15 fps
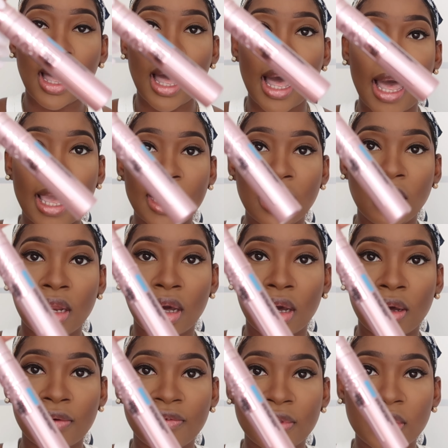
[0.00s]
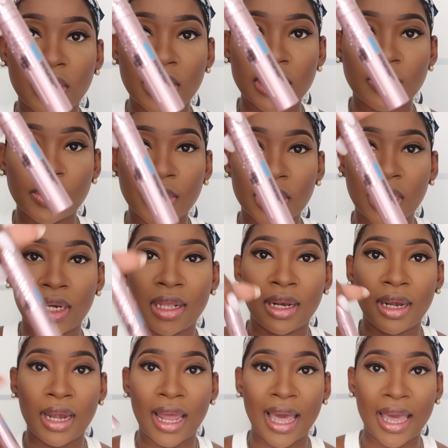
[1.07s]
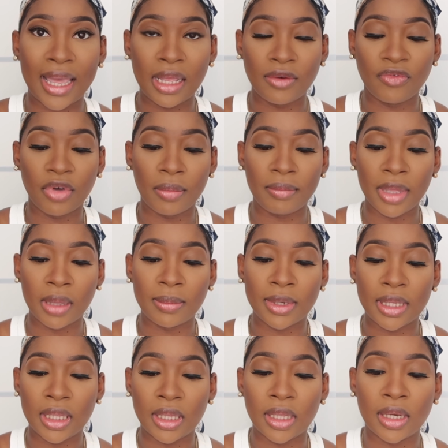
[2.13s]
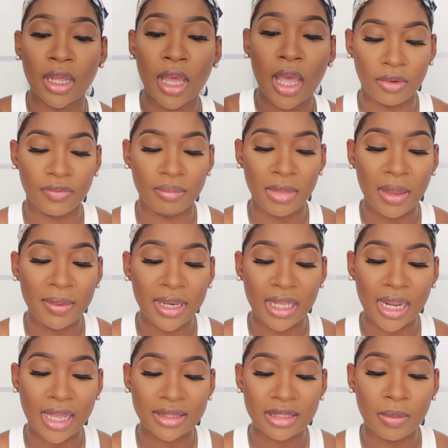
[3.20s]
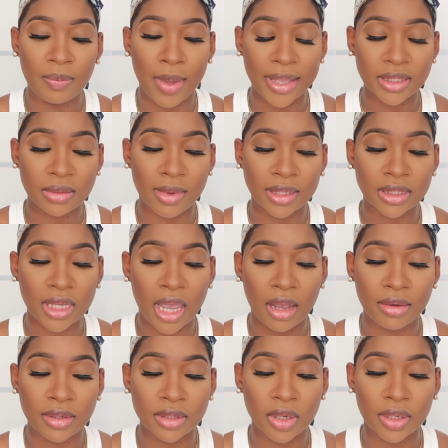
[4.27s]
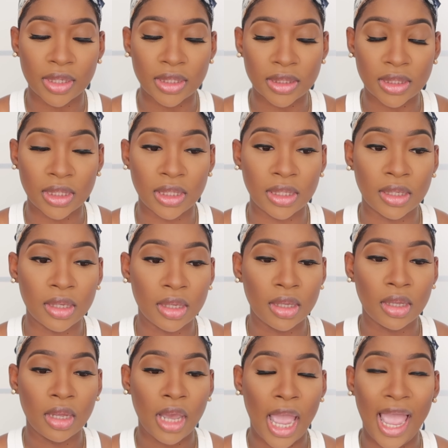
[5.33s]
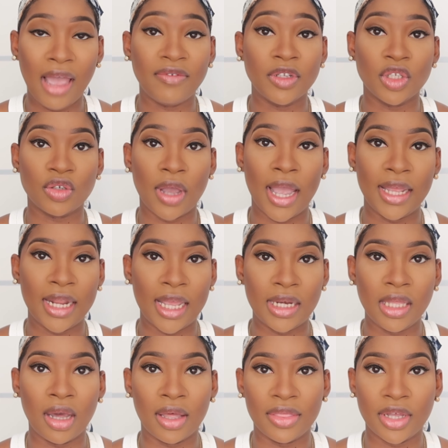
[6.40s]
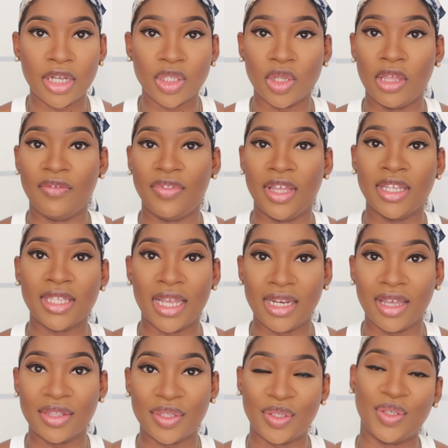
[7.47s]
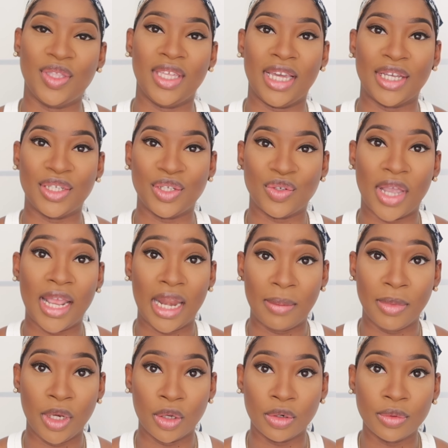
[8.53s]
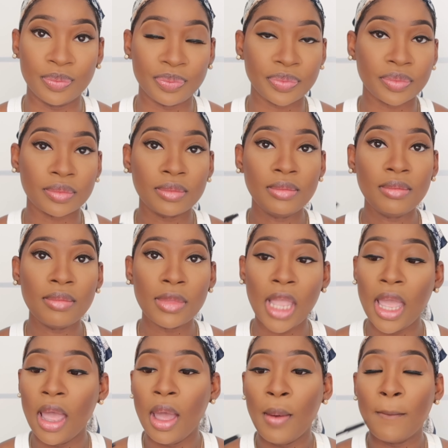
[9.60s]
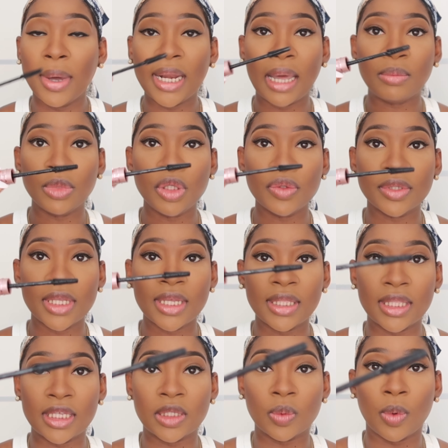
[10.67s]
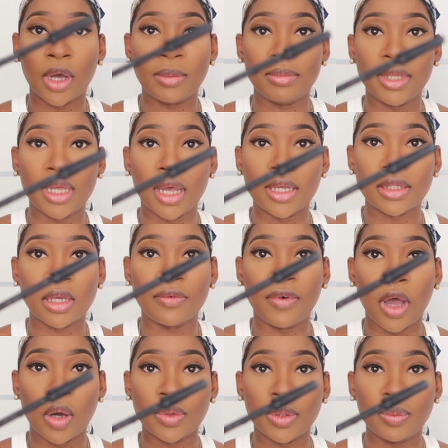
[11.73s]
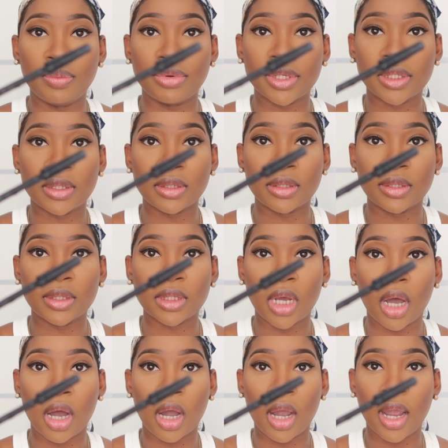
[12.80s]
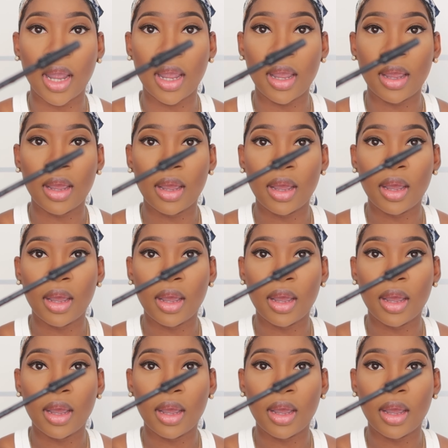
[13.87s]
I love this particular line from Maybelline. Maybelline has the best mascaras, honestly. I haven't tried any others, so if there's any others you think I should try, let me know. But I'm using this one because of how the bristles are.